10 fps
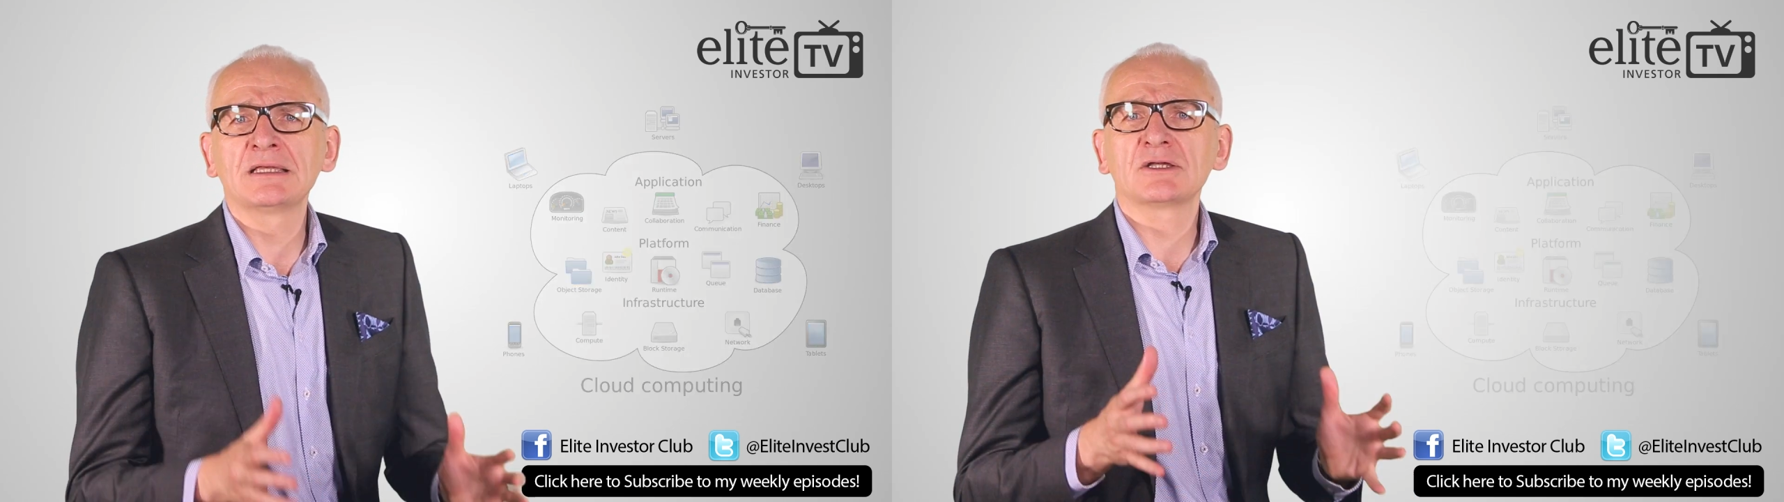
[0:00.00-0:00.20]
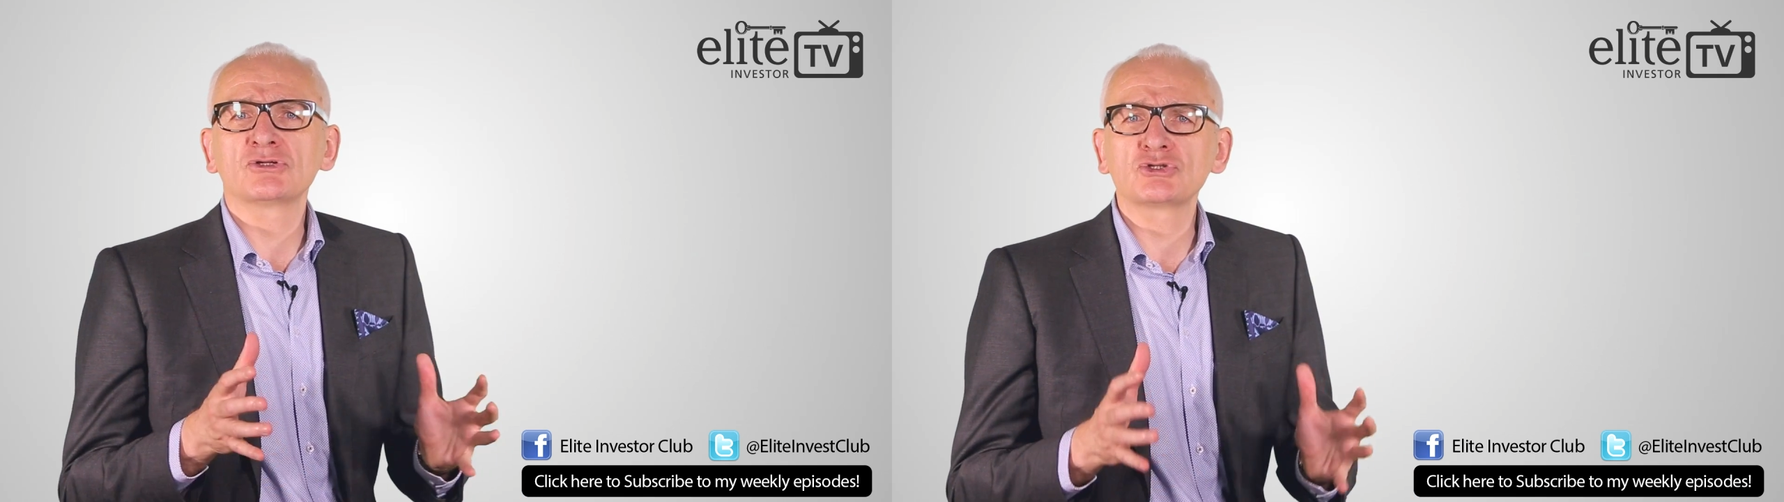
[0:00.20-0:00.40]

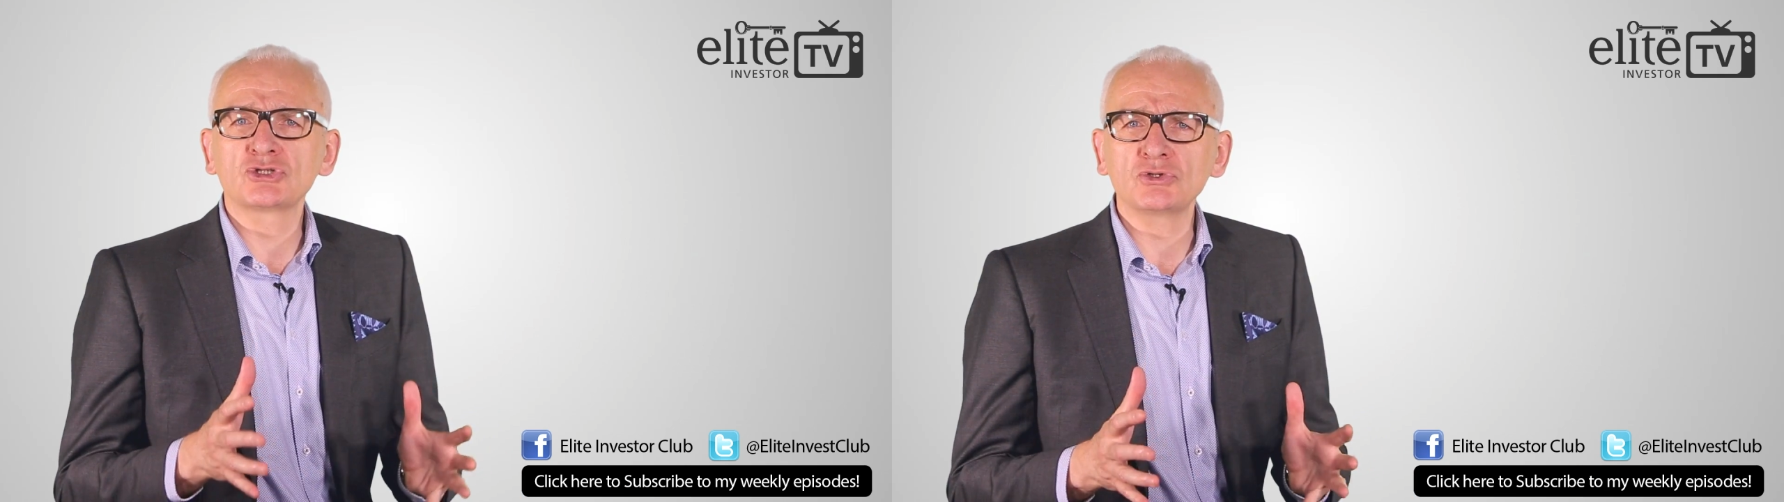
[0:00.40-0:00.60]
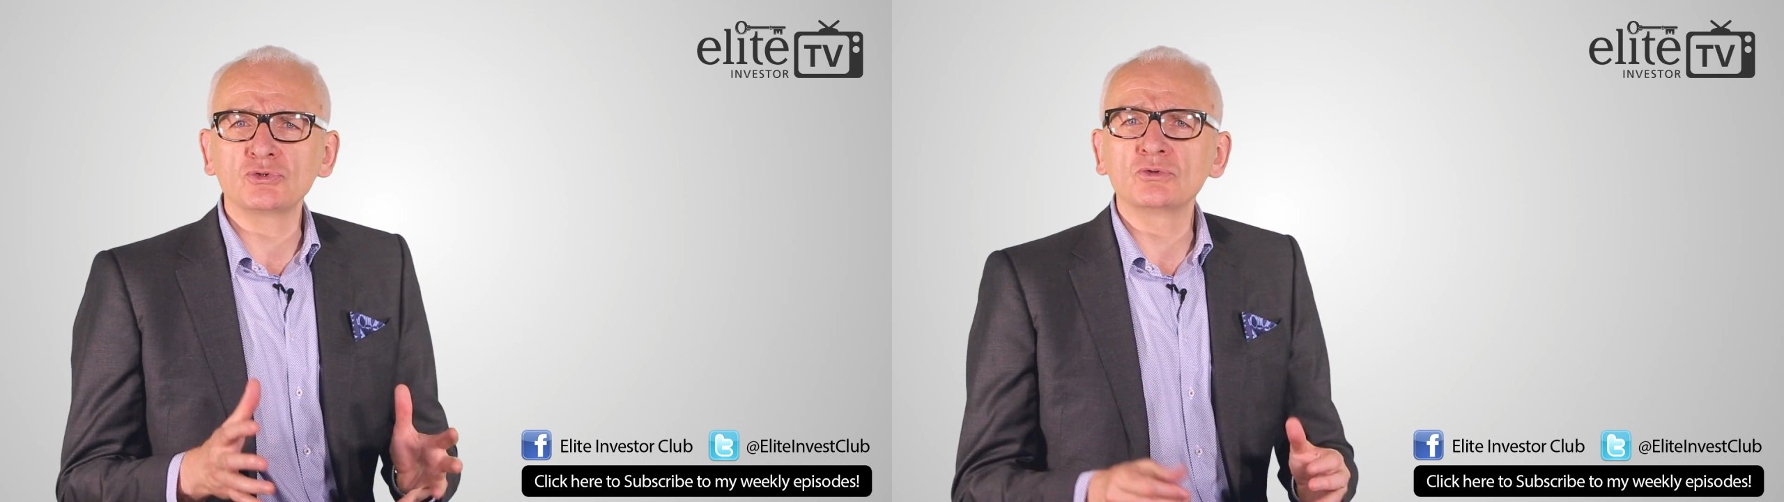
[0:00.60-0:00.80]
And
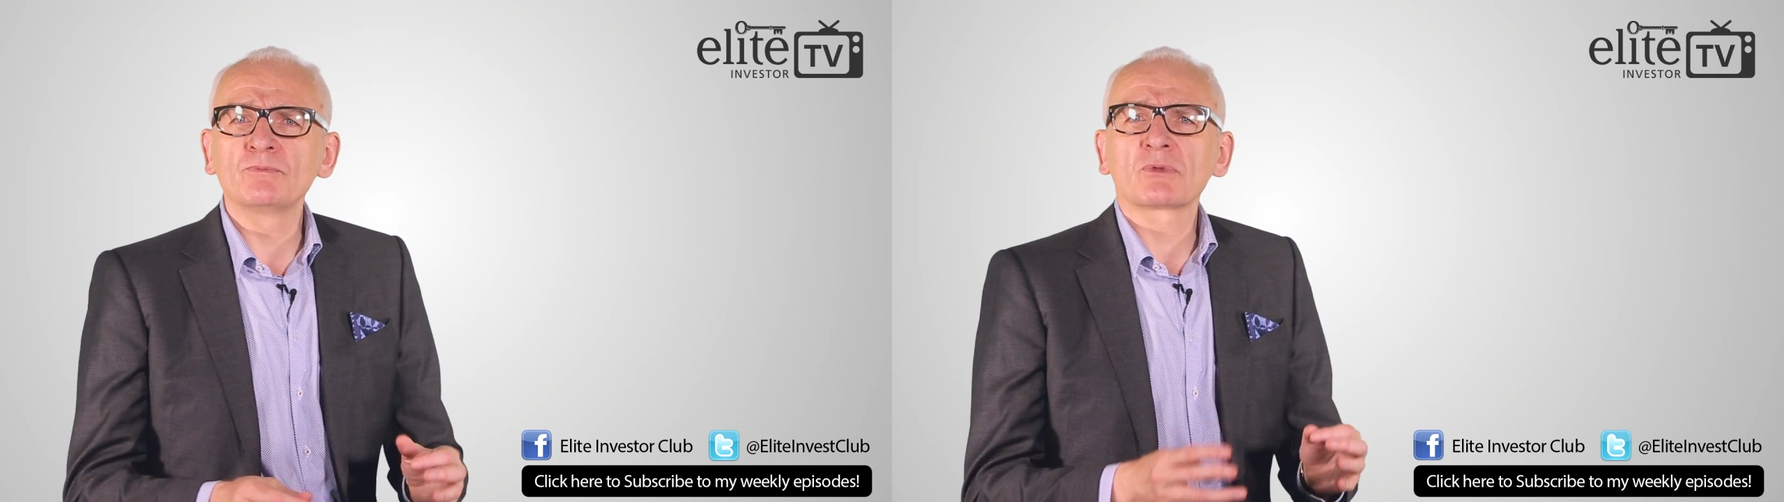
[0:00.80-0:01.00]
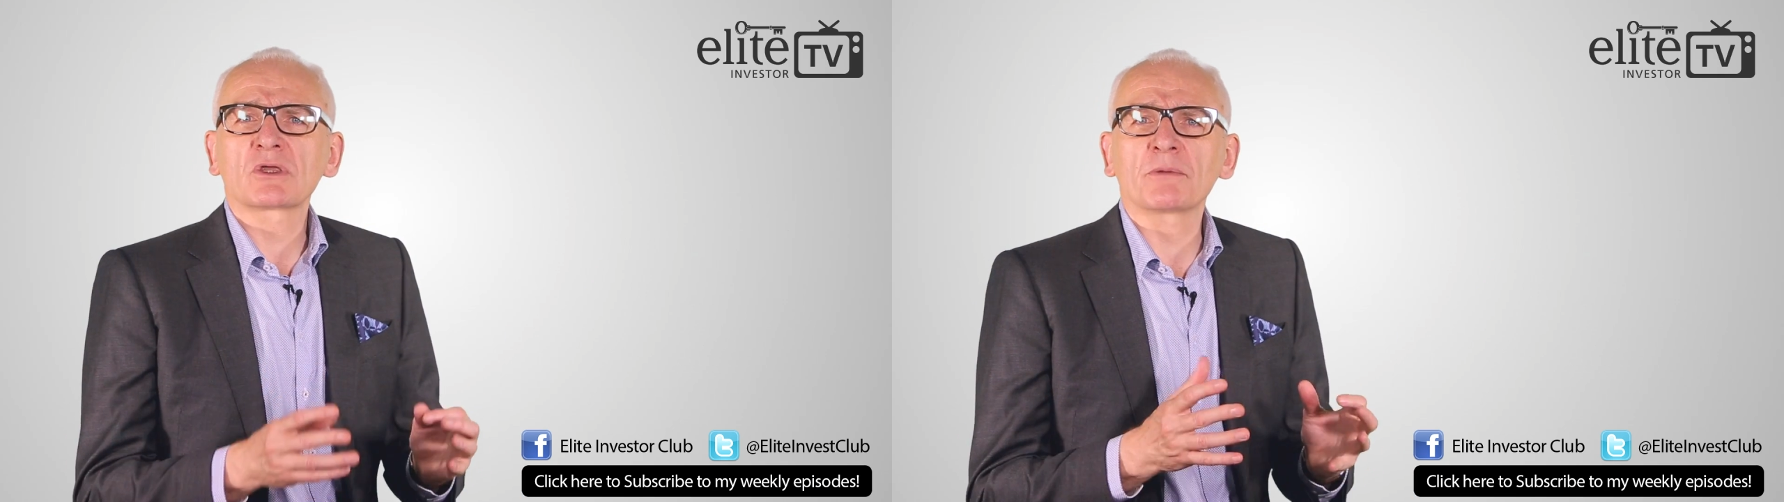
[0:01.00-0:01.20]
two,
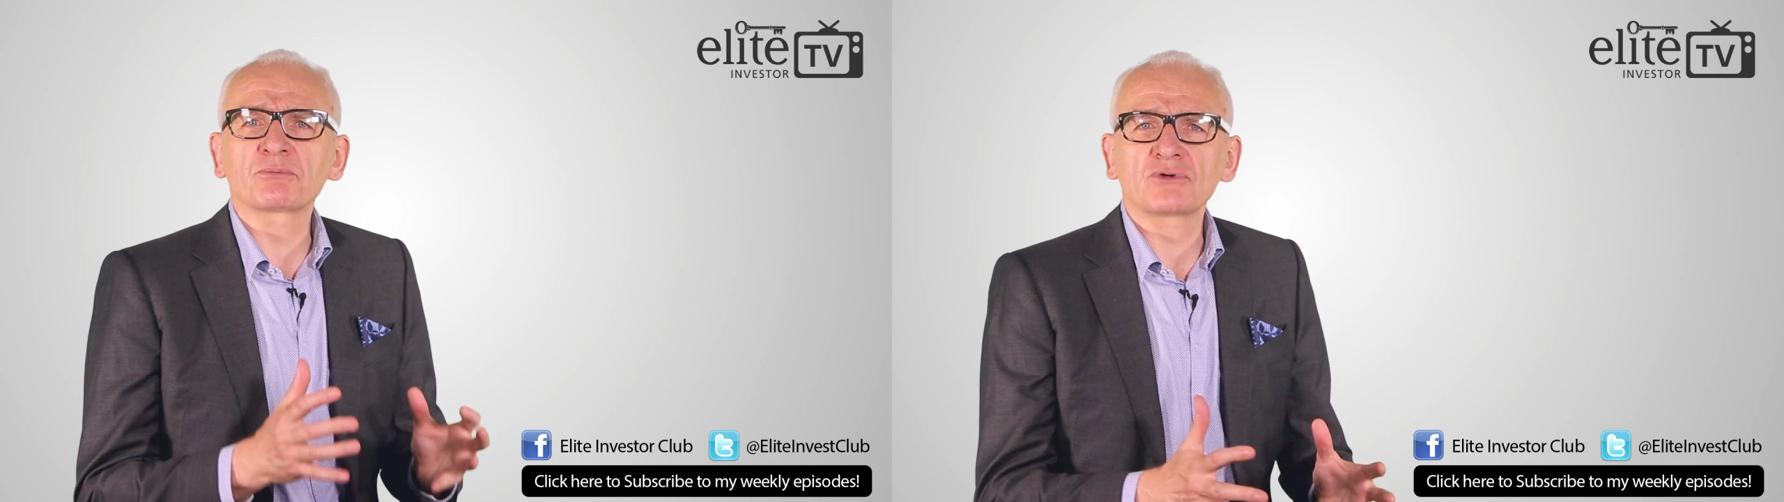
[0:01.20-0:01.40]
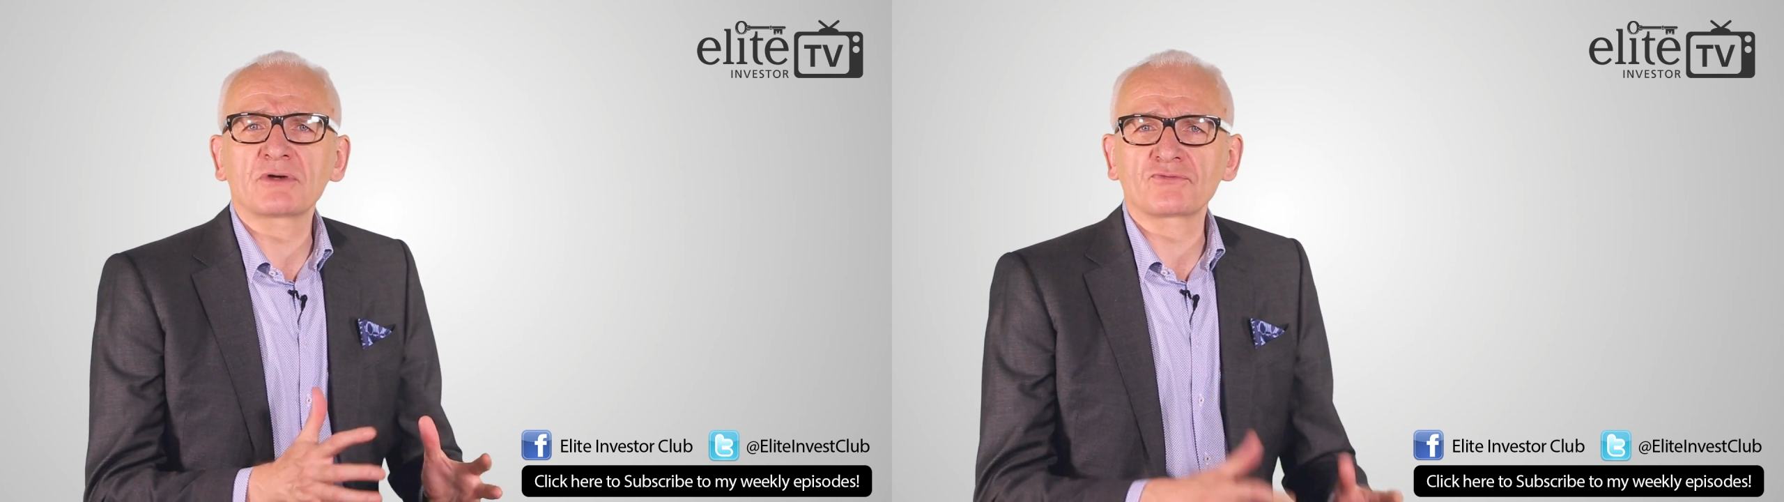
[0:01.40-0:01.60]
a
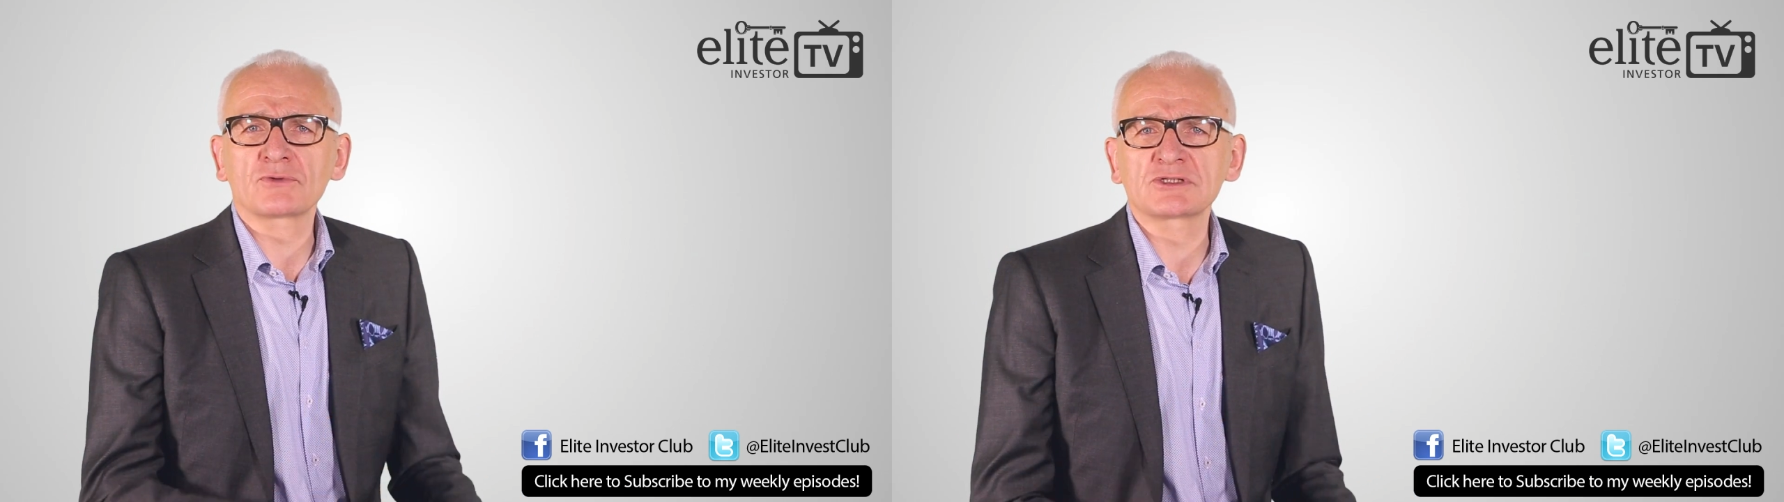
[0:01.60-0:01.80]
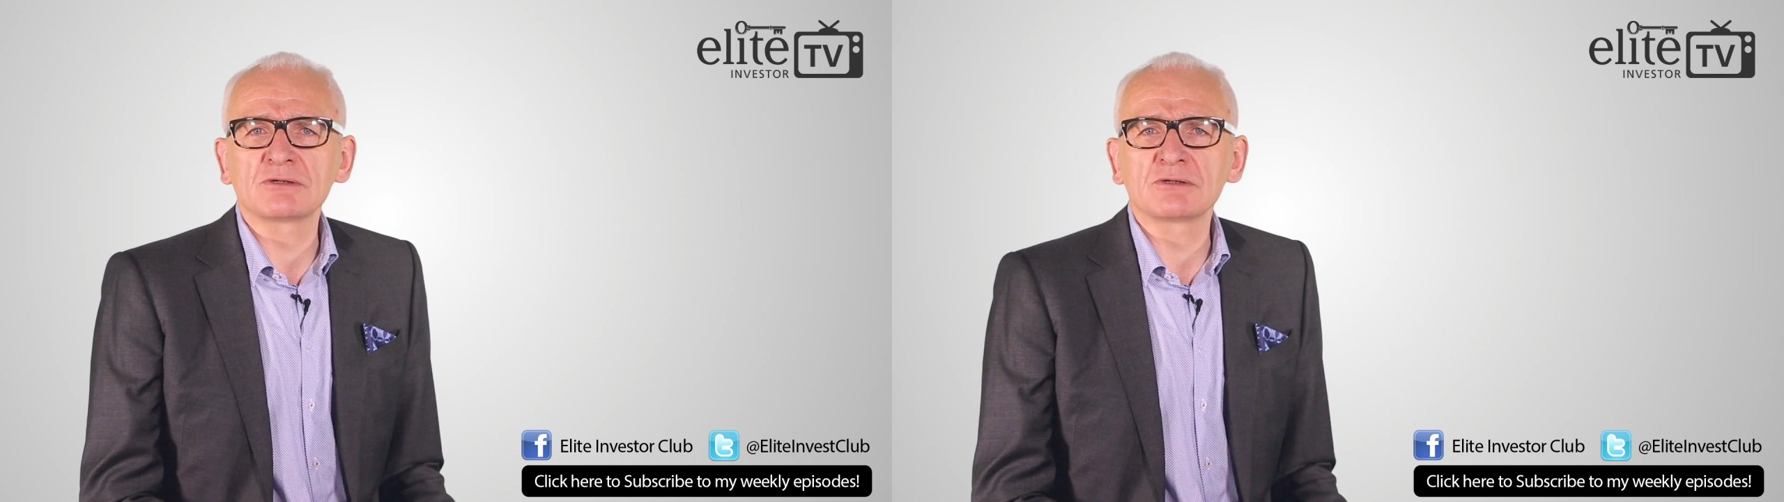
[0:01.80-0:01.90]
preference